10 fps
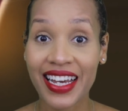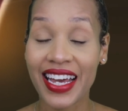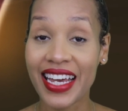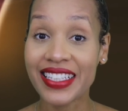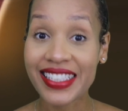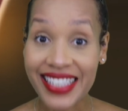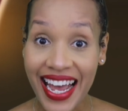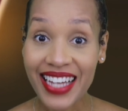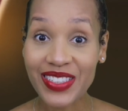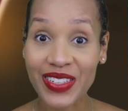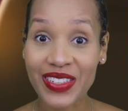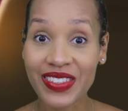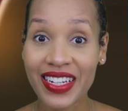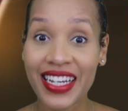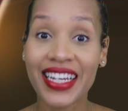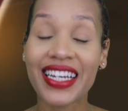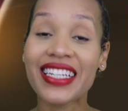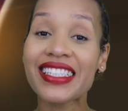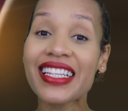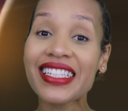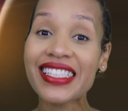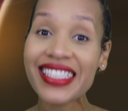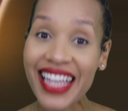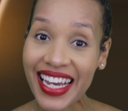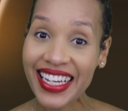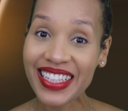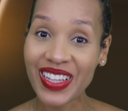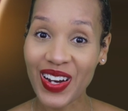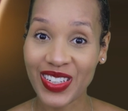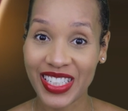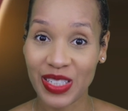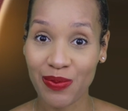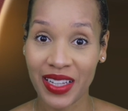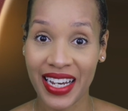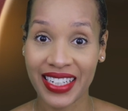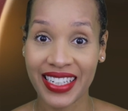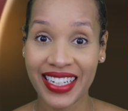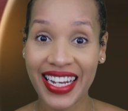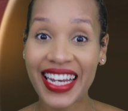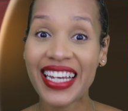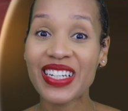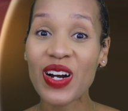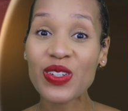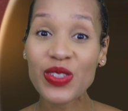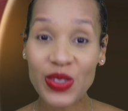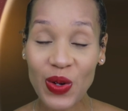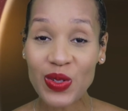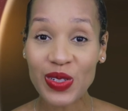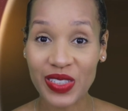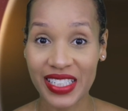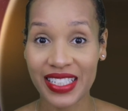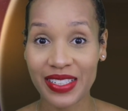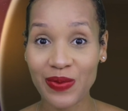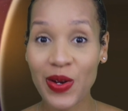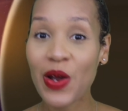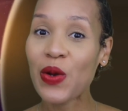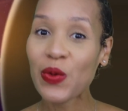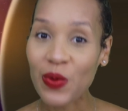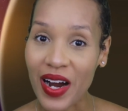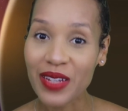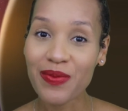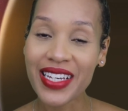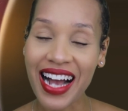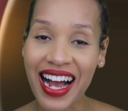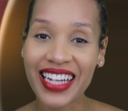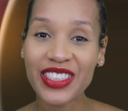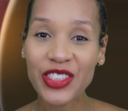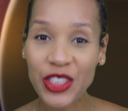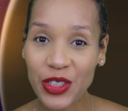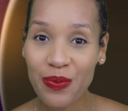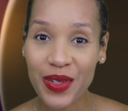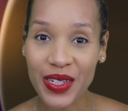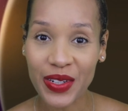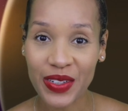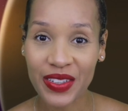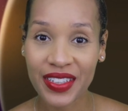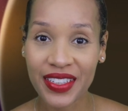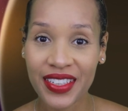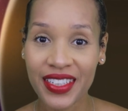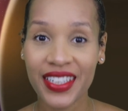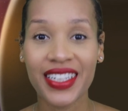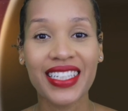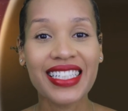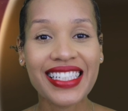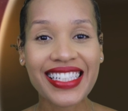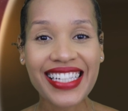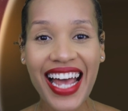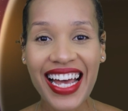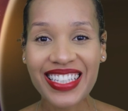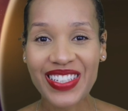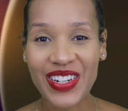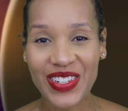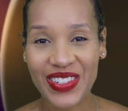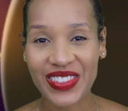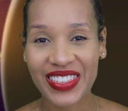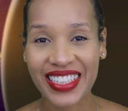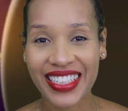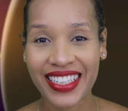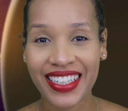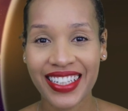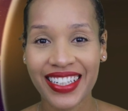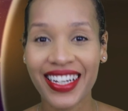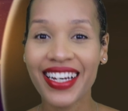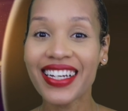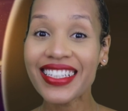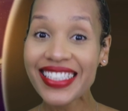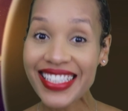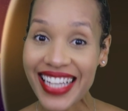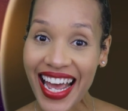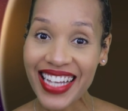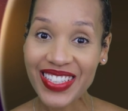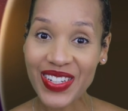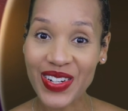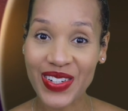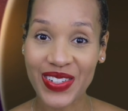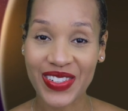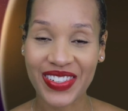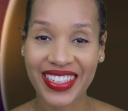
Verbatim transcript: And Saturn is the second largest planet in our solar system, right behind Jupiter. Saturn. Saturn.